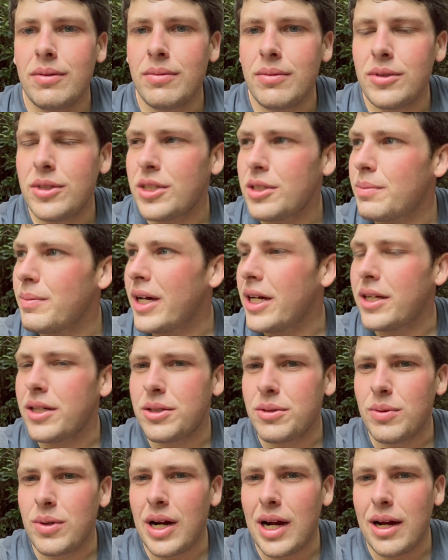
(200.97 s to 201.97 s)
Just made it
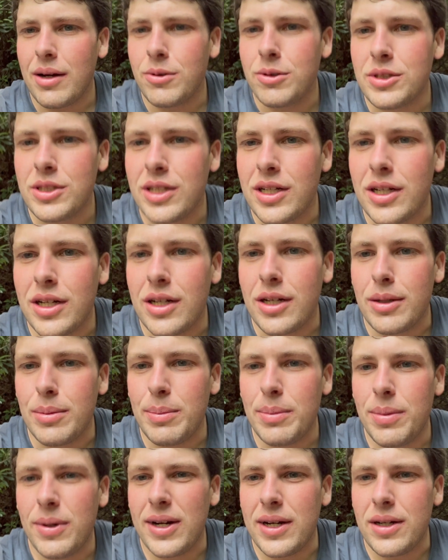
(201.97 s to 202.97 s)
to where I was
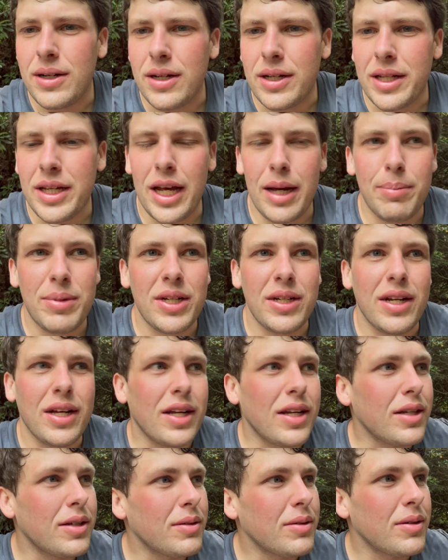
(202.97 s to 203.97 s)
planning on camping
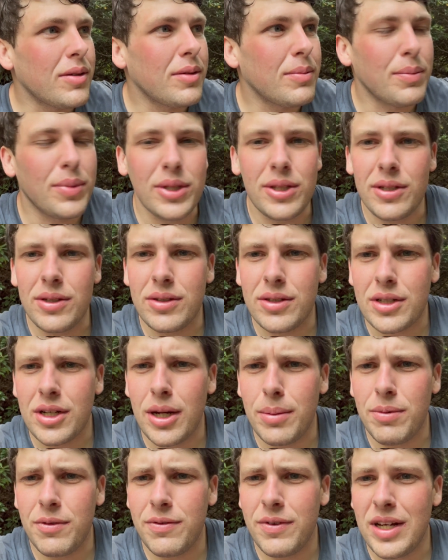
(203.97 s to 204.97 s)
tonight, but there's a
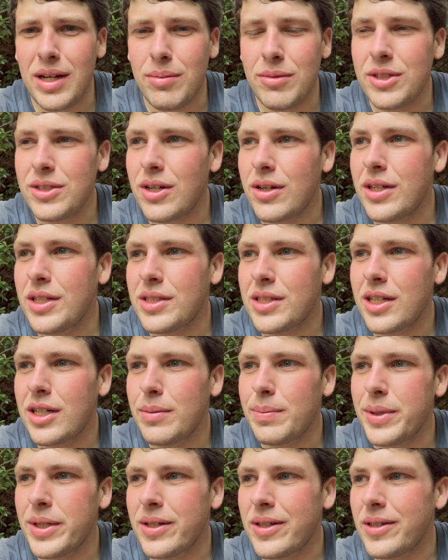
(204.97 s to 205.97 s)
couple families already set up
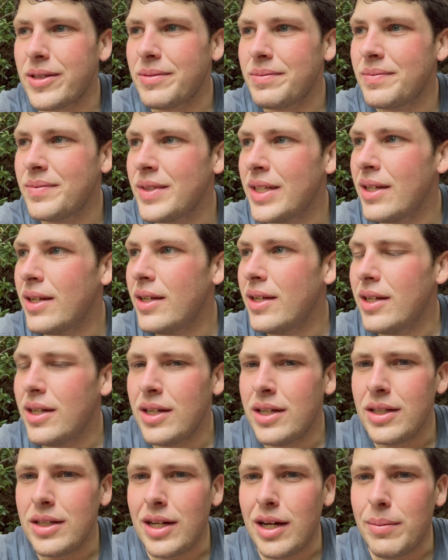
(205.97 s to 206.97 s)
here.
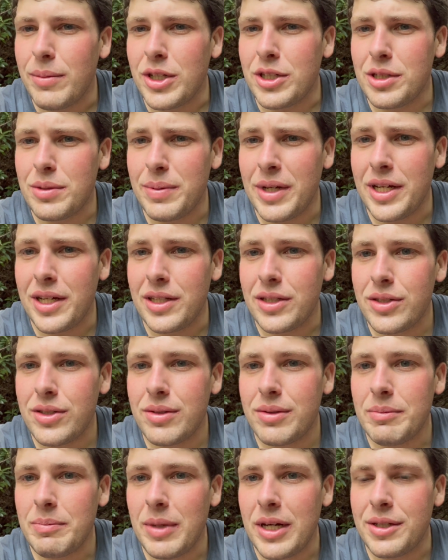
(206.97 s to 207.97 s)
Not much space.
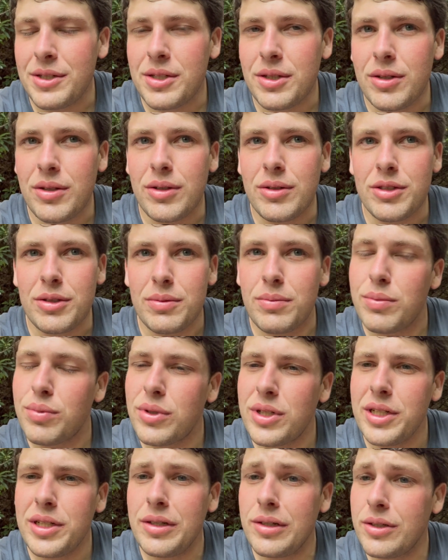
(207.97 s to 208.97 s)
I saw some
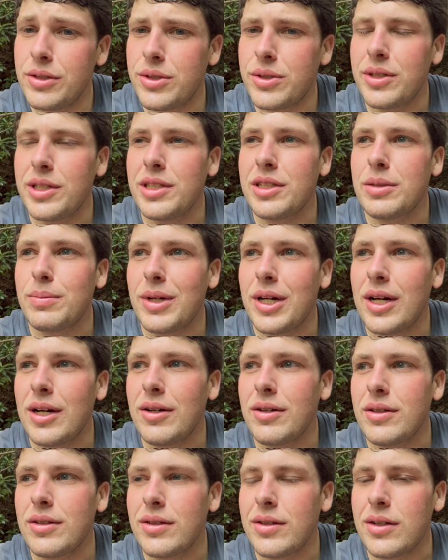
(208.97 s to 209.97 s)
pretty good trees
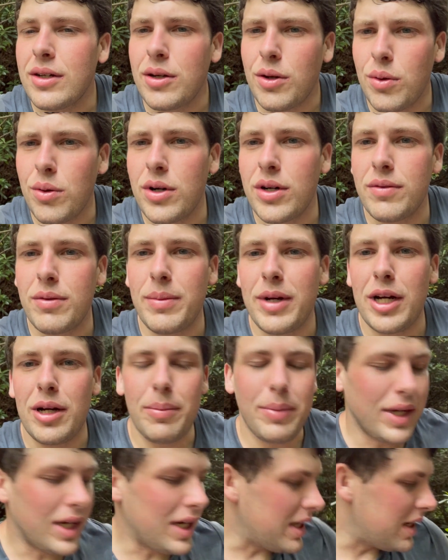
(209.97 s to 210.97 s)
about 1/4 mile
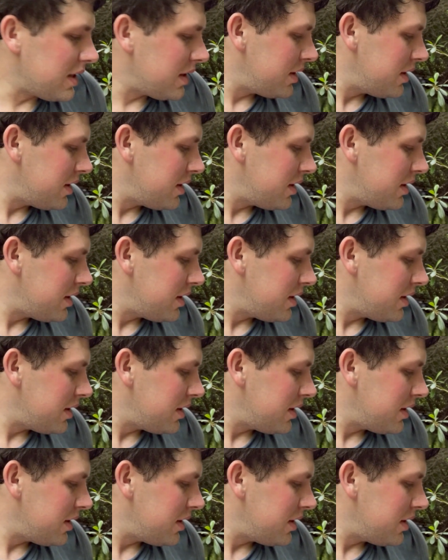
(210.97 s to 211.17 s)
back.